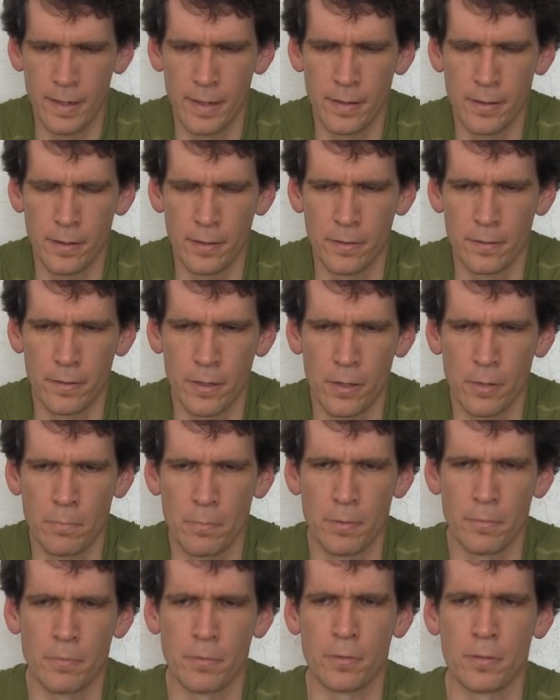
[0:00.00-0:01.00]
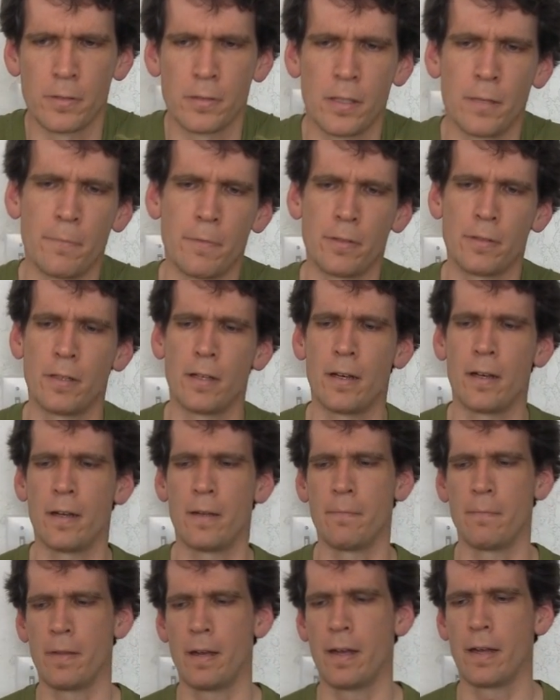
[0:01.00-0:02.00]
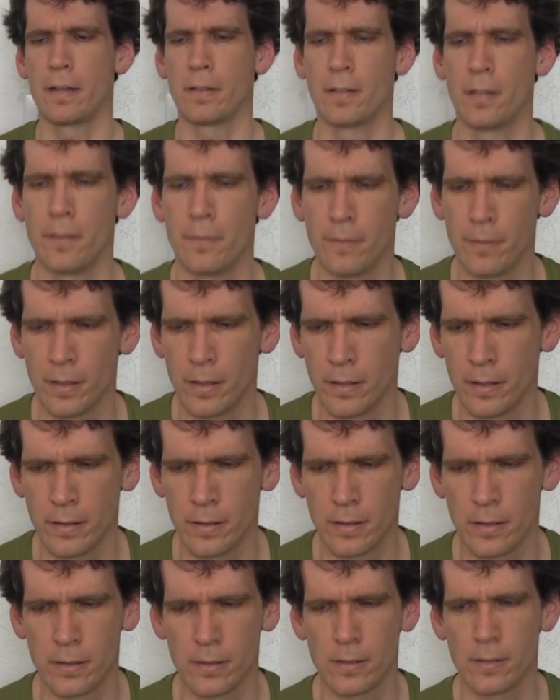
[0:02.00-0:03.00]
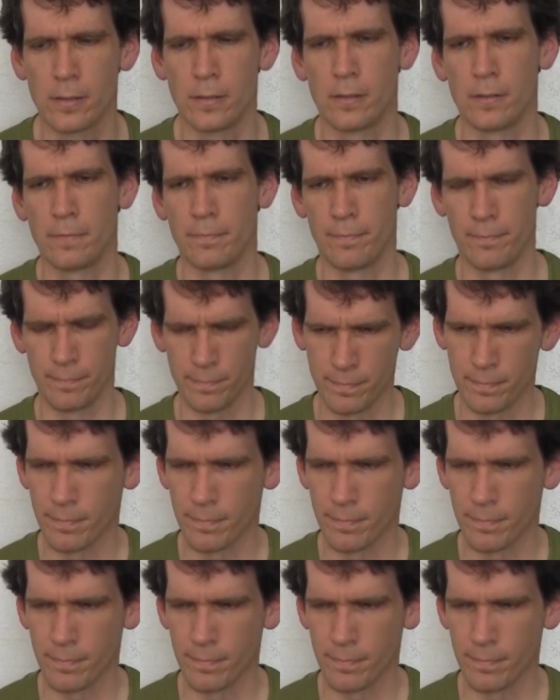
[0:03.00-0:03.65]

They don't open for summertime activities until